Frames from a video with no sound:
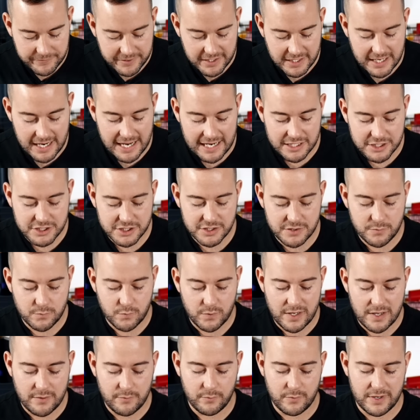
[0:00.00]
And I actually
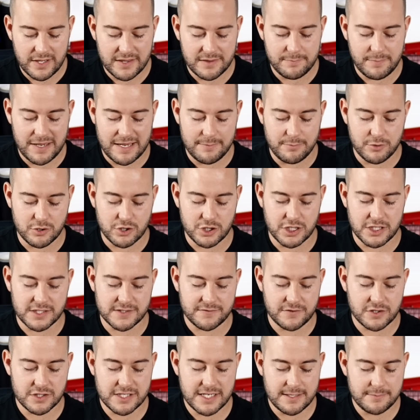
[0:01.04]
went with paper
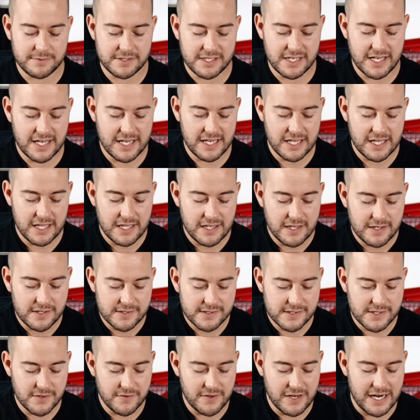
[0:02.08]
transfer tape today
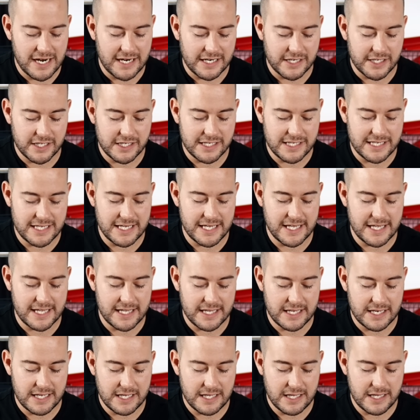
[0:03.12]
so that I could
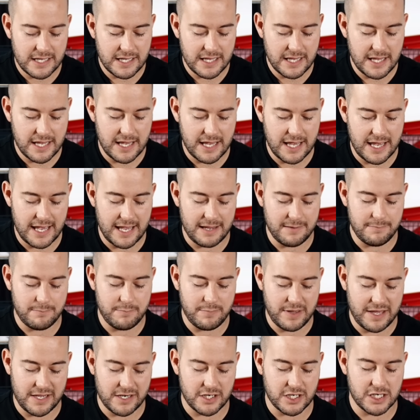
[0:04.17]
get a
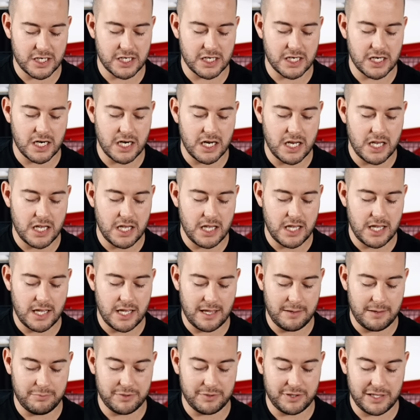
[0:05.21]
better
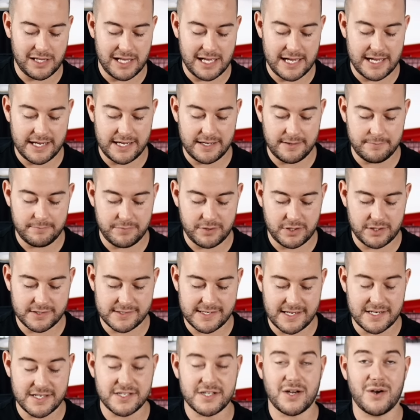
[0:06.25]
apply because
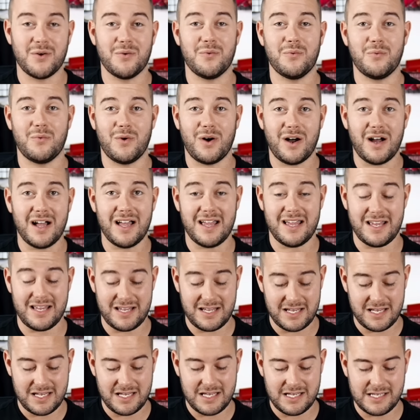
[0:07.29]
I don't want
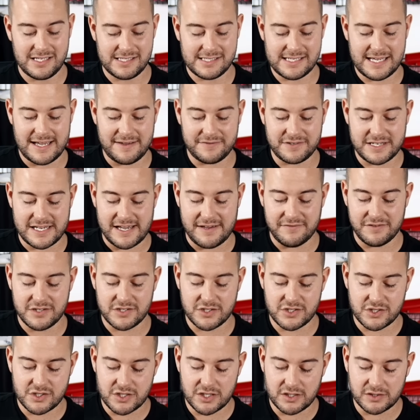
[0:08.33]
to have to have this
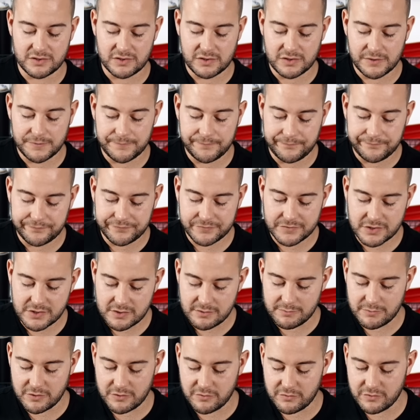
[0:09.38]
struggle. So
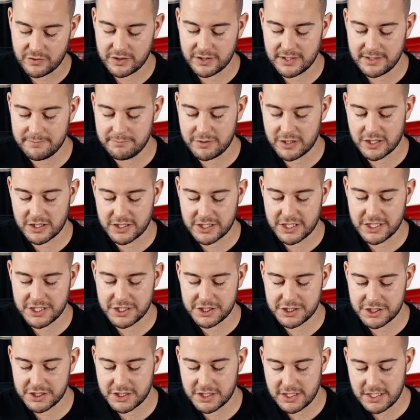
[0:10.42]
I'm gonna really
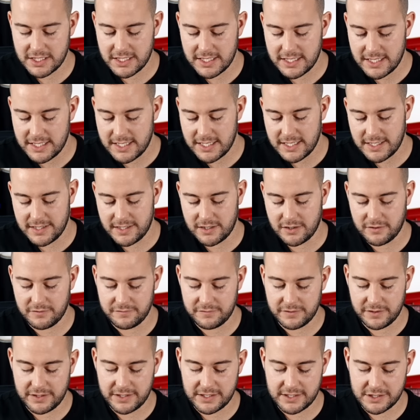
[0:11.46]
burnish, and
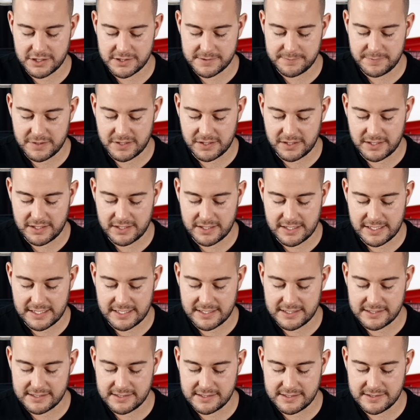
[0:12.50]
hopefully you can just peel it at a
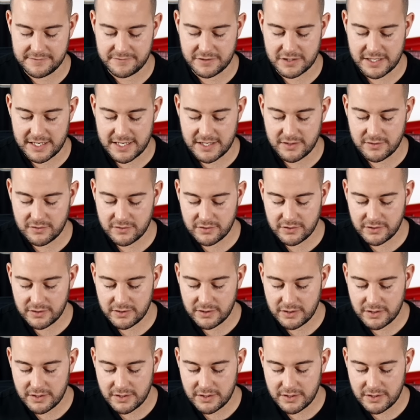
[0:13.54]
different angle.